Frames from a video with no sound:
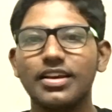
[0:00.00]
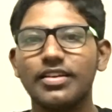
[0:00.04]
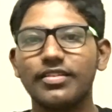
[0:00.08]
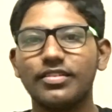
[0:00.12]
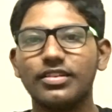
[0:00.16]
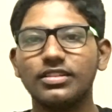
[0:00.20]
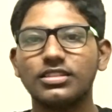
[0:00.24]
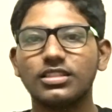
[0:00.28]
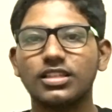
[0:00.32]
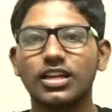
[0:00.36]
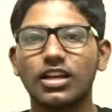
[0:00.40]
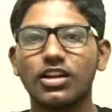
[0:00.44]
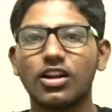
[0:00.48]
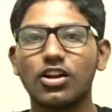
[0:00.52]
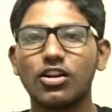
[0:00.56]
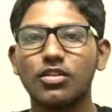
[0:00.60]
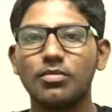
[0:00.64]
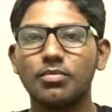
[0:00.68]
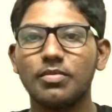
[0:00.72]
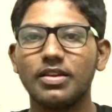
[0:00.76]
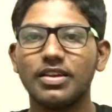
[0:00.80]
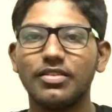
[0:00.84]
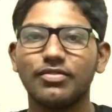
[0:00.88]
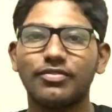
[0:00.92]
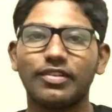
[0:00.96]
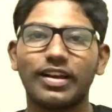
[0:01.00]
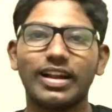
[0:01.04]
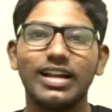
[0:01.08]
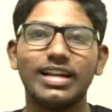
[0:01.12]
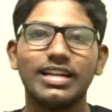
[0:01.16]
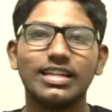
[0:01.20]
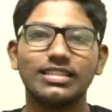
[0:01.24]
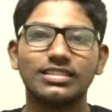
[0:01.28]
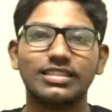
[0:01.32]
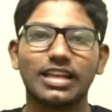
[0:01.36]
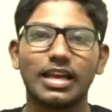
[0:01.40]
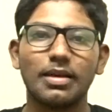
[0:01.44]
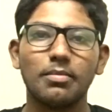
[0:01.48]
it cannot be filed
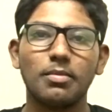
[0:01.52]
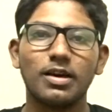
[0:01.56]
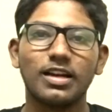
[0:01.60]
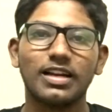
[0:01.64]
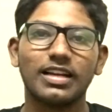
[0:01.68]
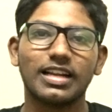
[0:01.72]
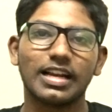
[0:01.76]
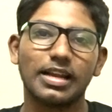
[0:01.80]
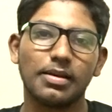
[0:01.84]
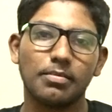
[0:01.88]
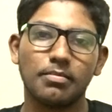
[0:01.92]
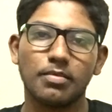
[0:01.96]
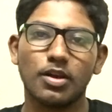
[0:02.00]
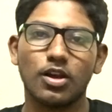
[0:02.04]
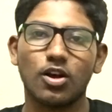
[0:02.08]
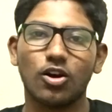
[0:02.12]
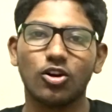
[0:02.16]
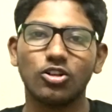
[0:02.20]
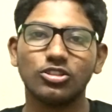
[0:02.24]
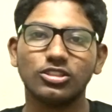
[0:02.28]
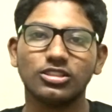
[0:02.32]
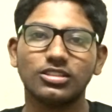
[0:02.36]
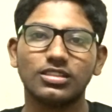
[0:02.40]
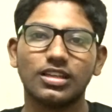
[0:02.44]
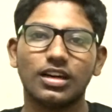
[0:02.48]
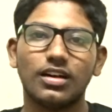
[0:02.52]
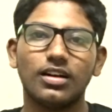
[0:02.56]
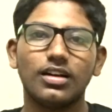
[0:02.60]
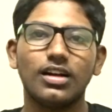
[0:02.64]
as cyber crime, because